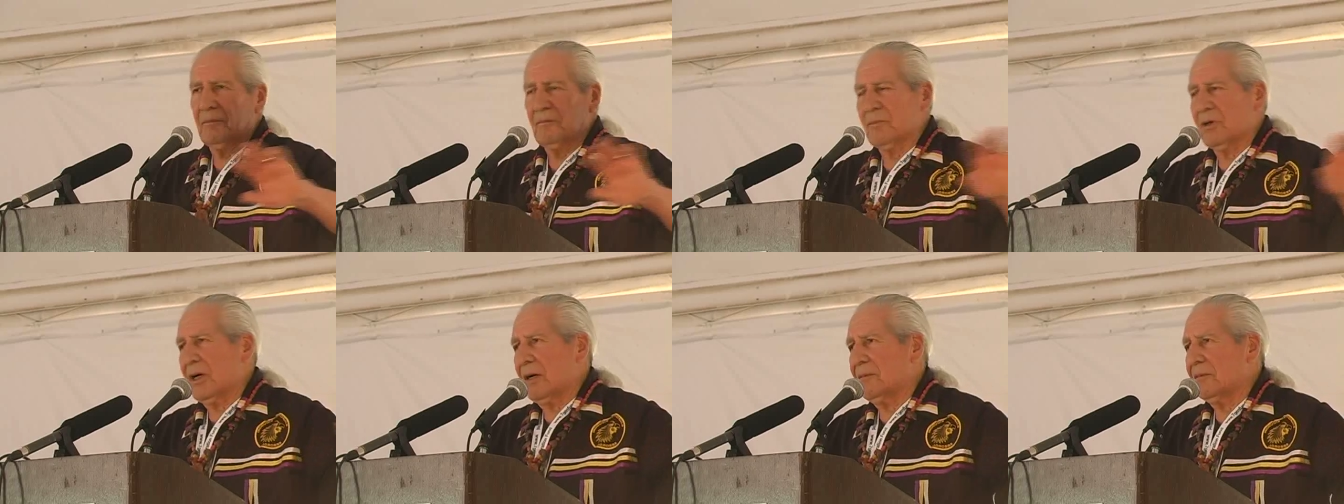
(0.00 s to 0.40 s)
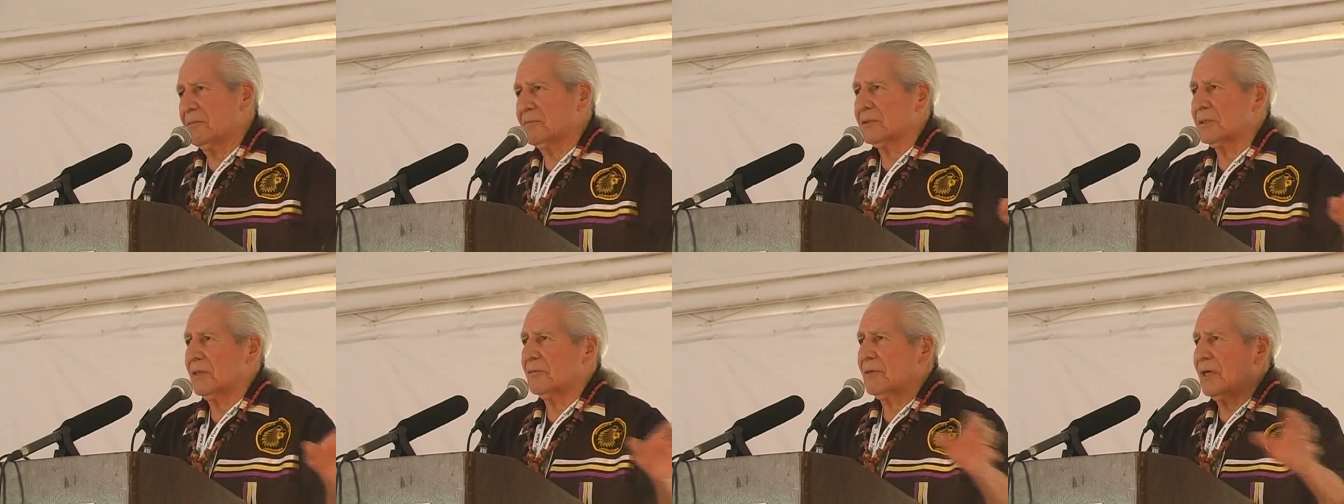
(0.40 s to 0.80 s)

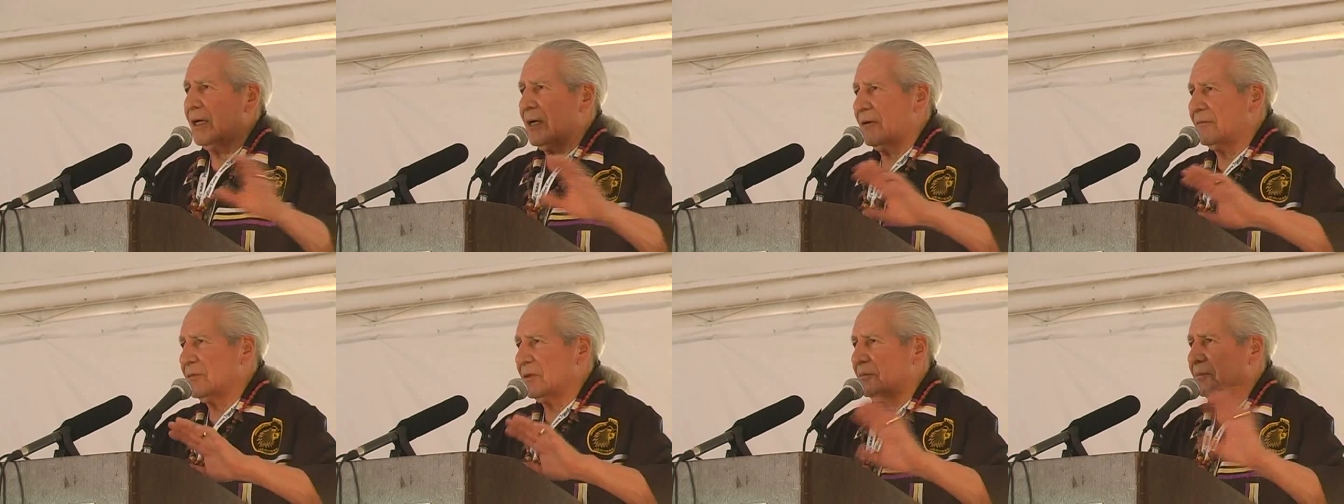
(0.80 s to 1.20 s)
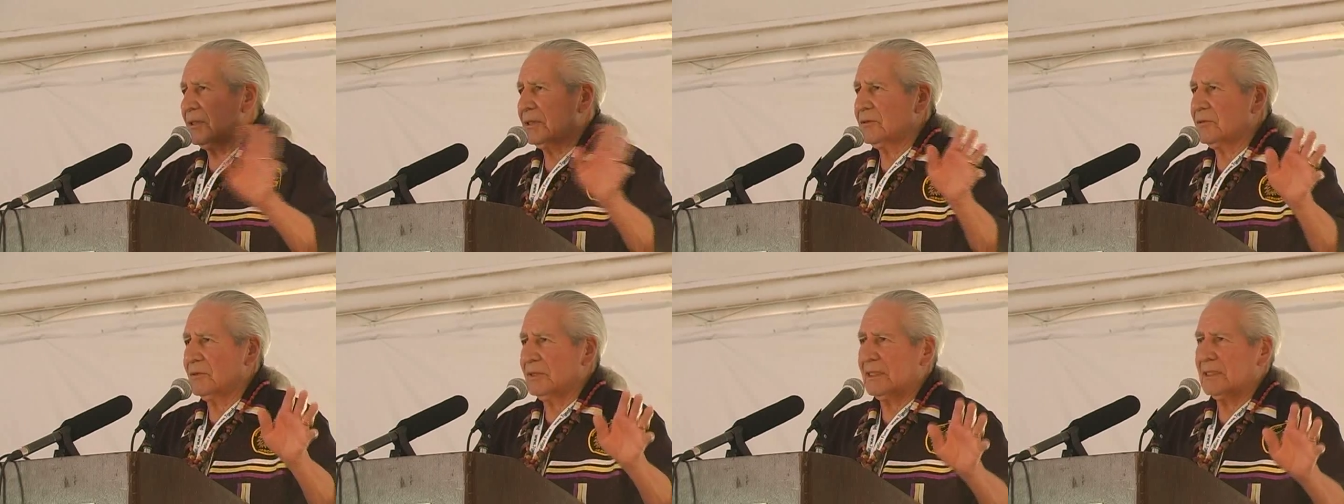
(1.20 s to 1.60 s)
problems that we have in
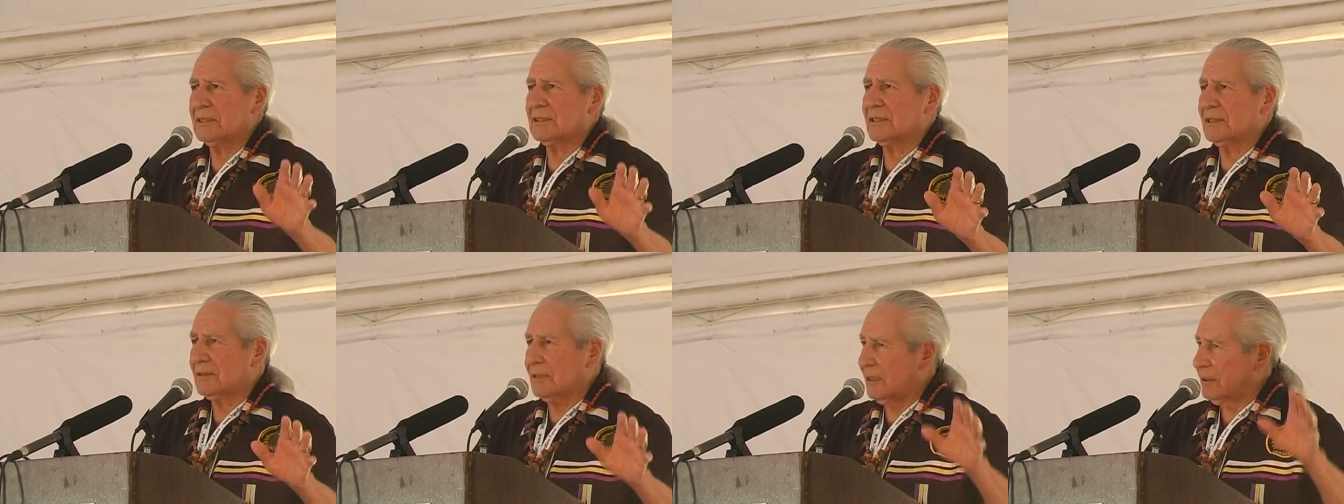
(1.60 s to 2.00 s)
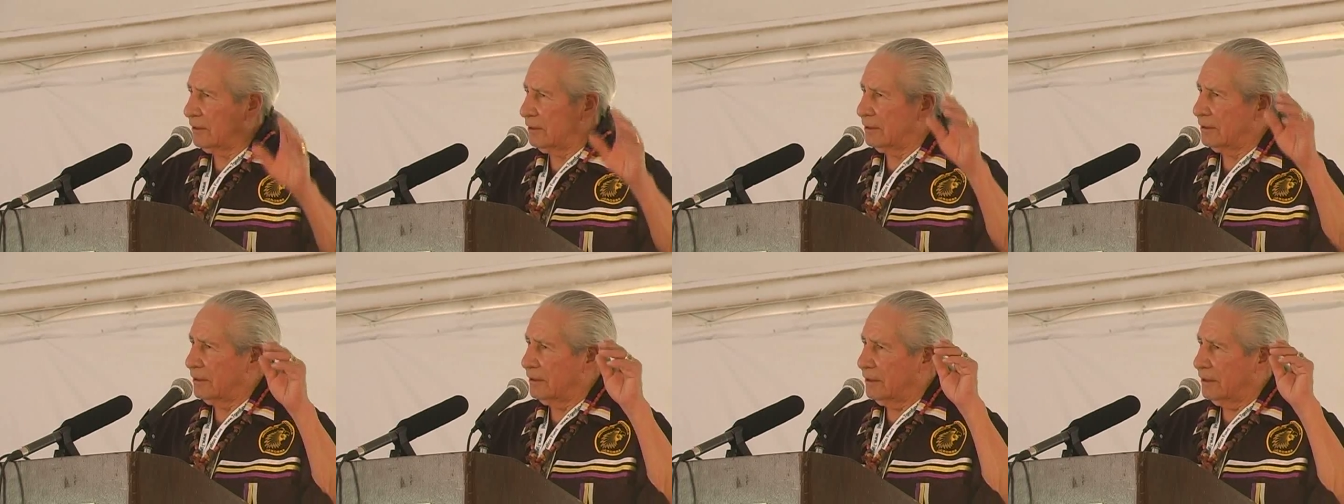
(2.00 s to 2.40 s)
between each
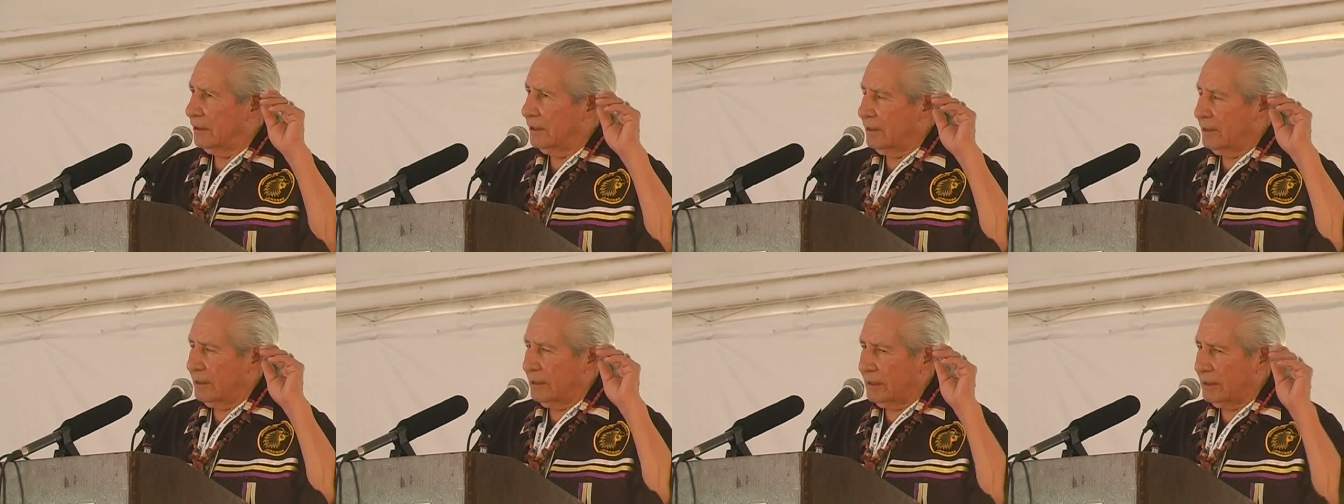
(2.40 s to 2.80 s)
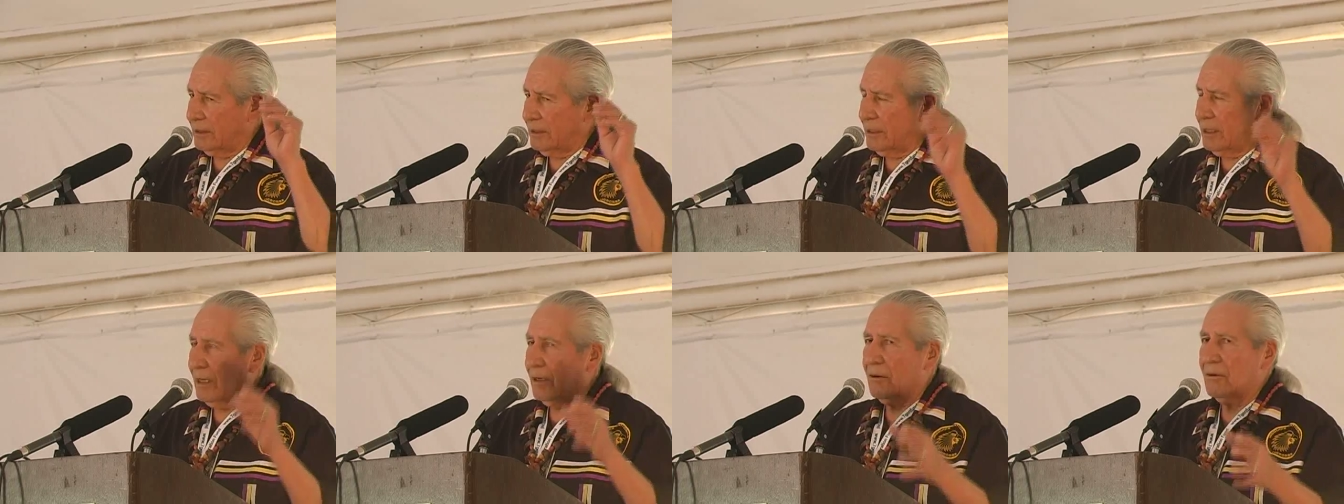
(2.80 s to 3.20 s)
other
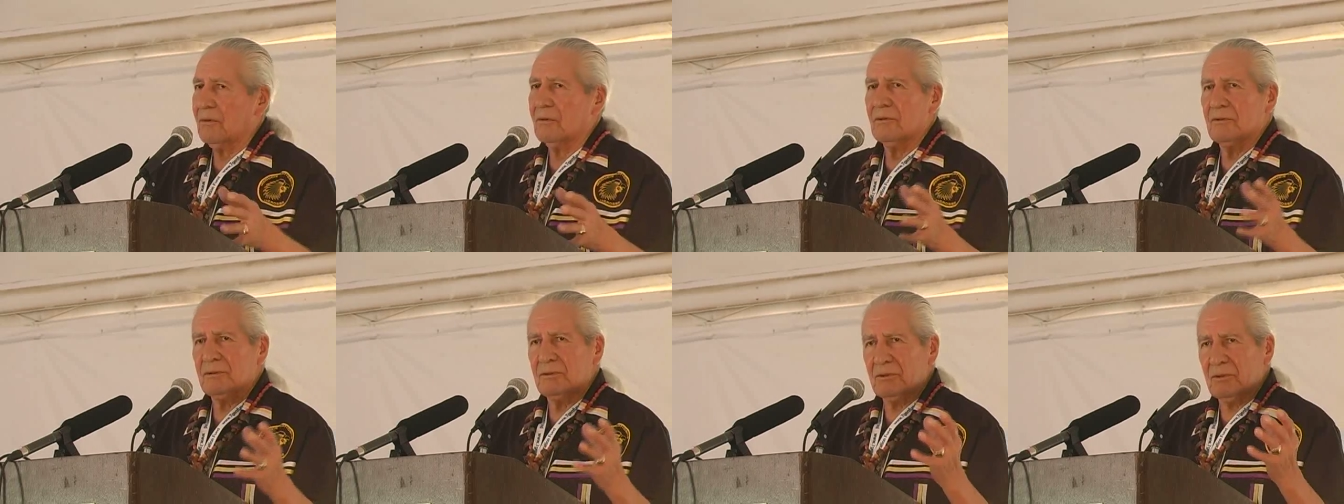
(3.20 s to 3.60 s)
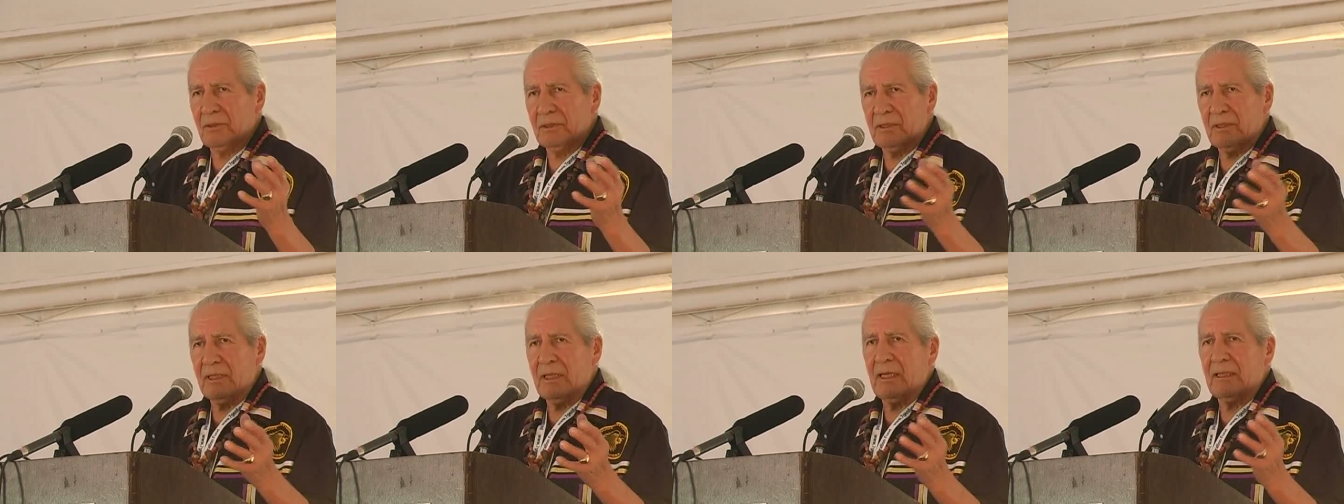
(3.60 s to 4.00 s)
and now join
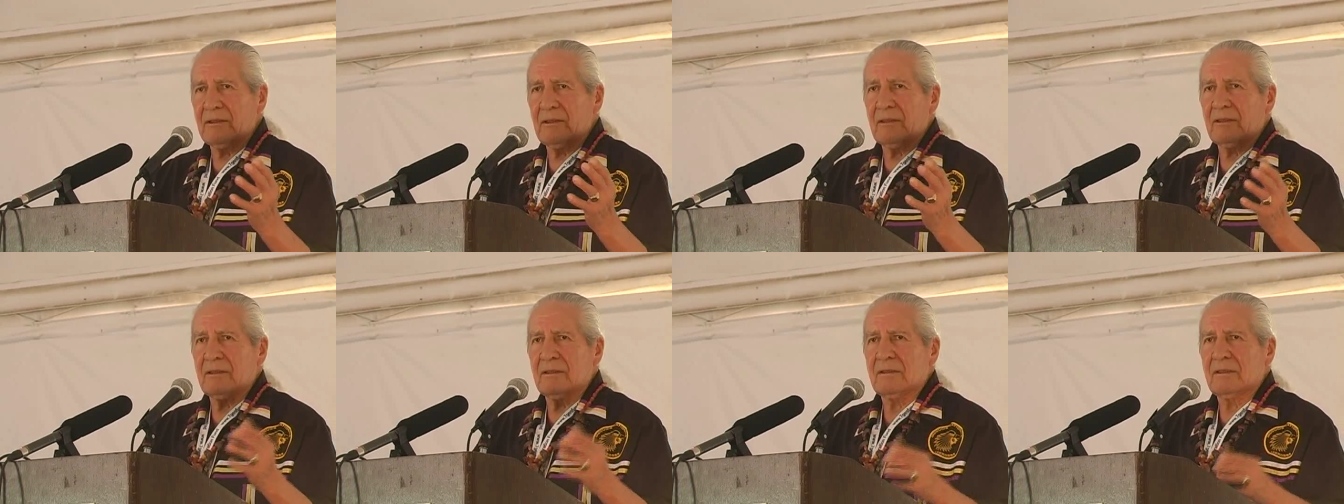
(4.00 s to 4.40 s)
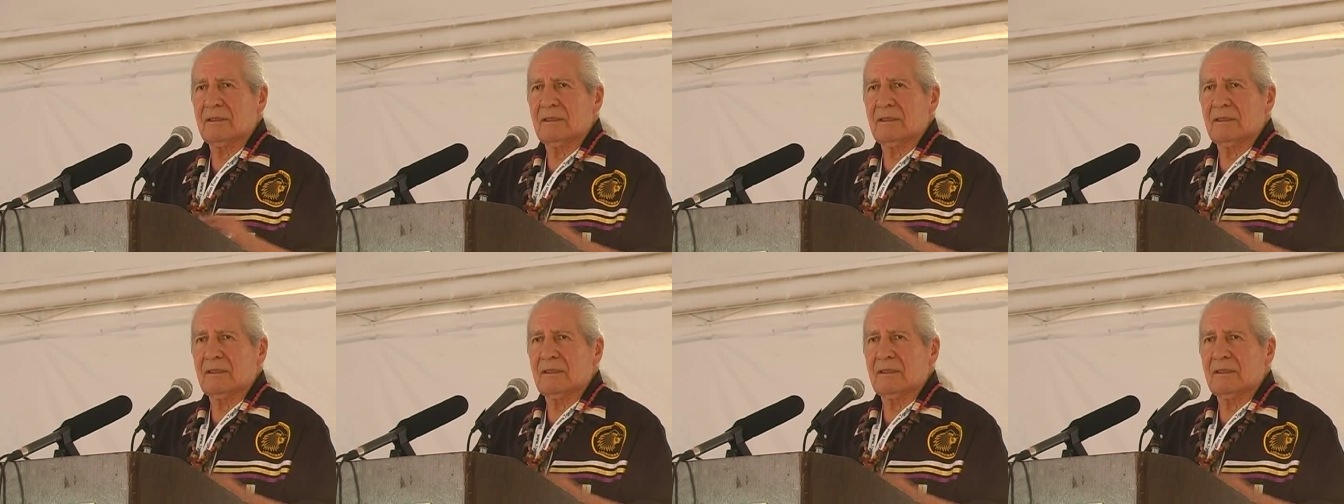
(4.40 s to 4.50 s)
together